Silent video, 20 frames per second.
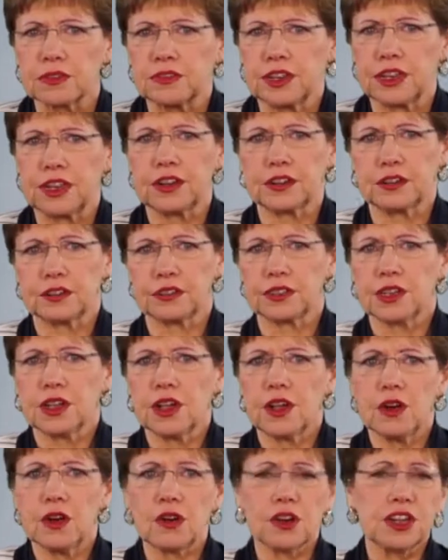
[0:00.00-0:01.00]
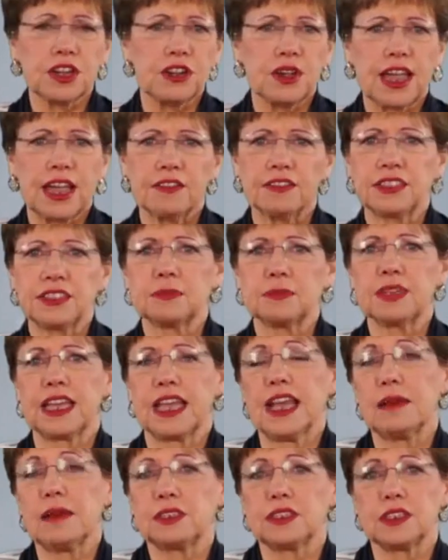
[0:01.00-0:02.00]
of years, or you have some
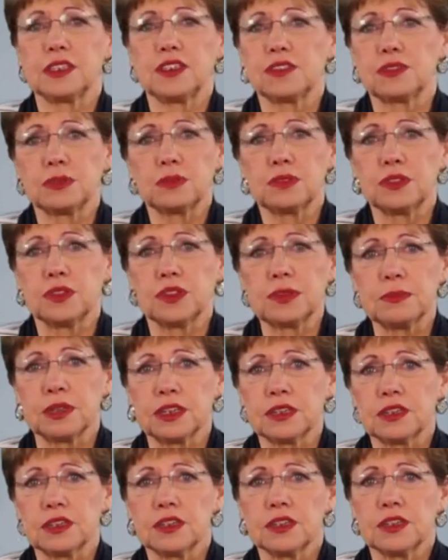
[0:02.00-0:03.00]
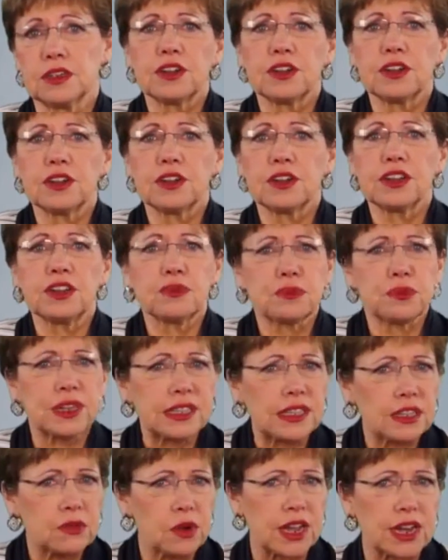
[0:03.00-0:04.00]
gaps in your employment, or you
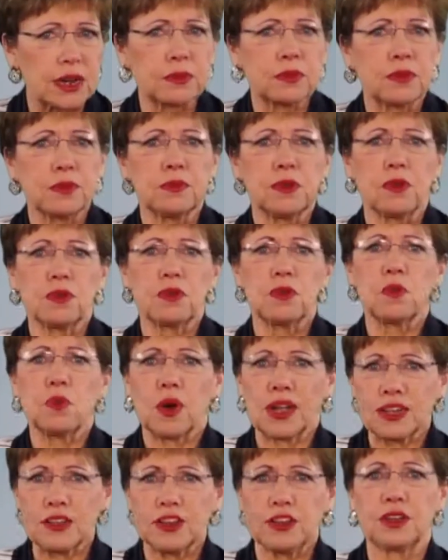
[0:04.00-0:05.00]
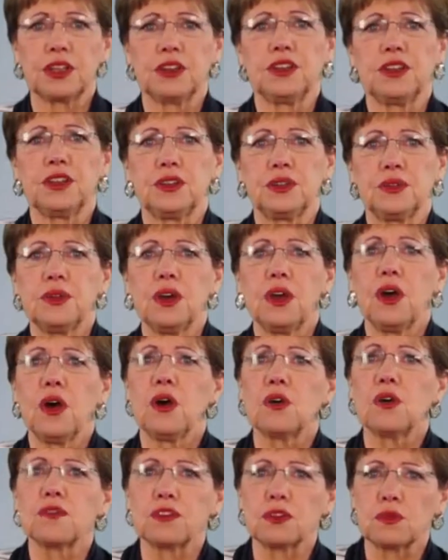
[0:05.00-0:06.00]
really want to promote what you can do
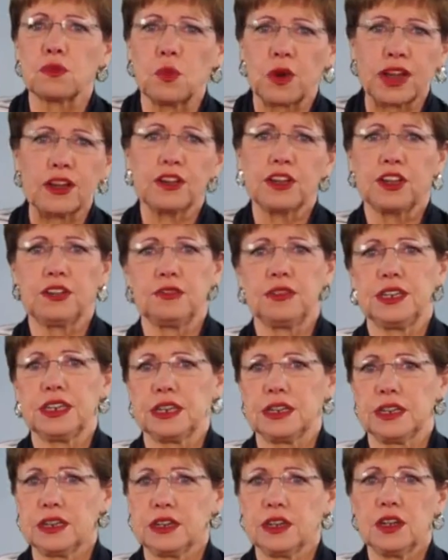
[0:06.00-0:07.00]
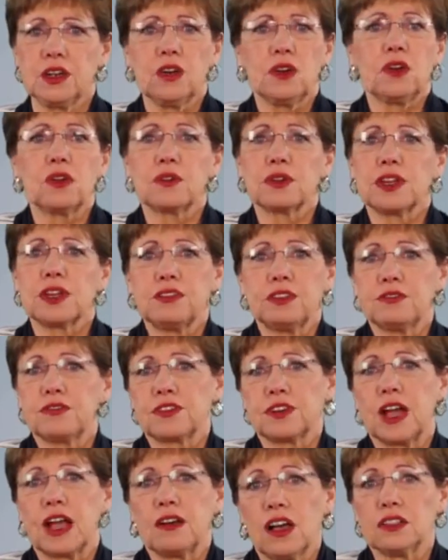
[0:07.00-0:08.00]
over where you did it, or even
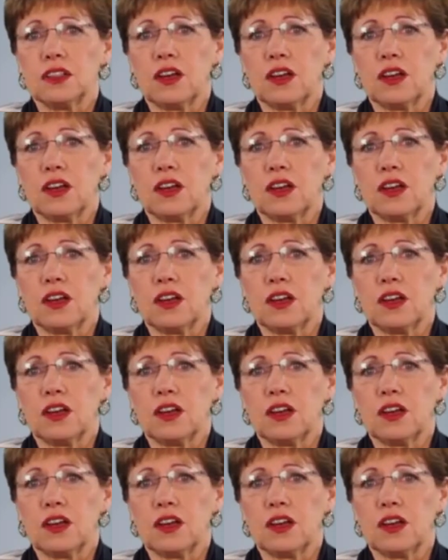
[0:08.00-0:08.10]
for how